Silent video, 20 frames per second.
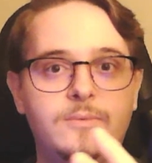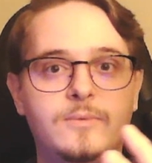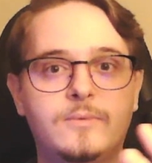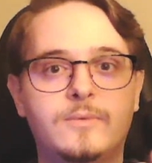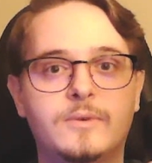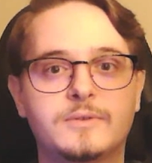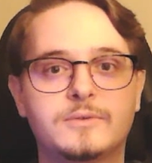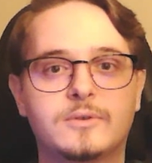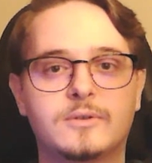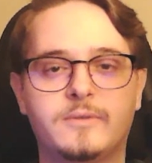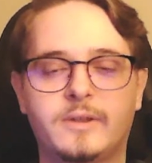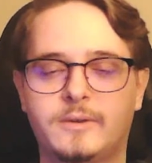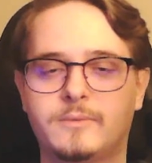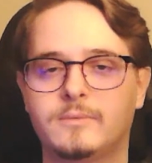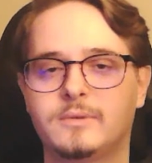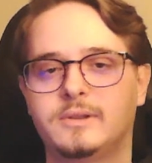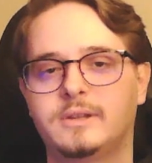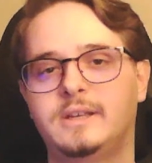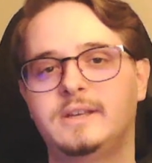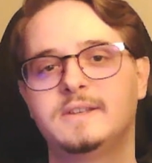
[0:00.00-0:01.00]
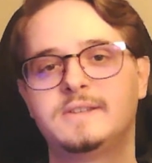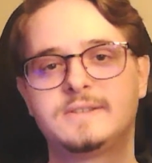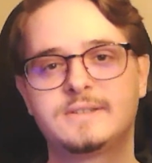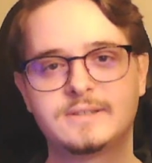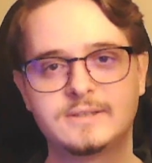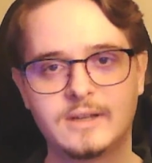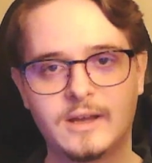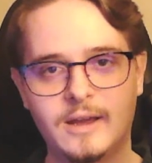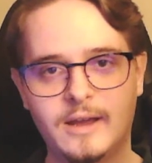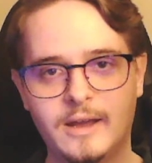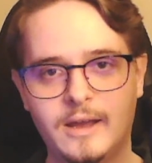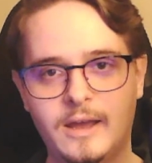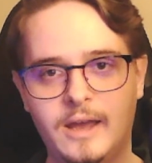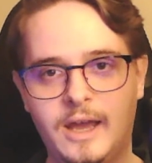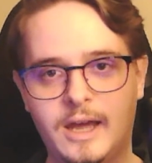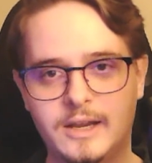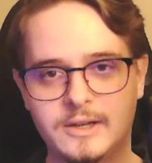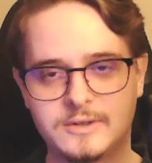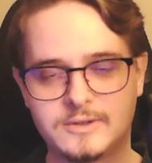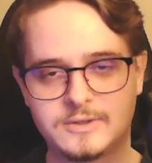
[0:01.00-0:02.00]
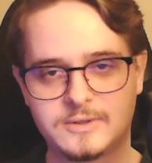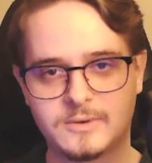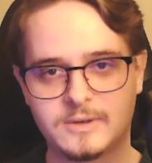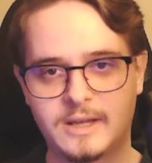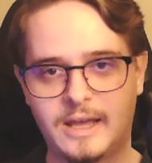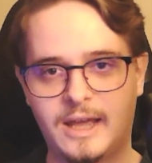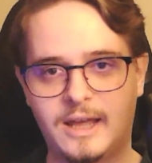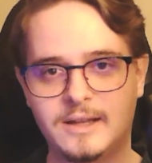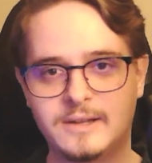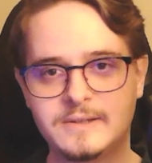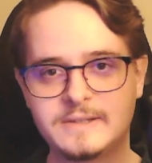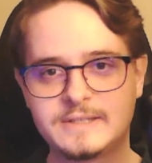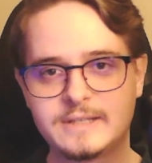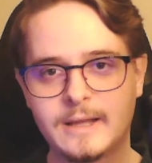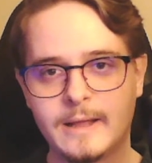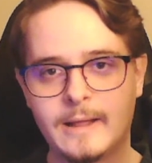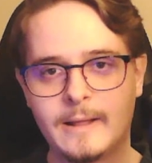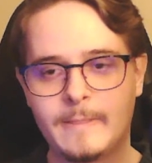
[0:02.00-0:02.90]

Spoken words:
sort of like release, and it just sort of ends.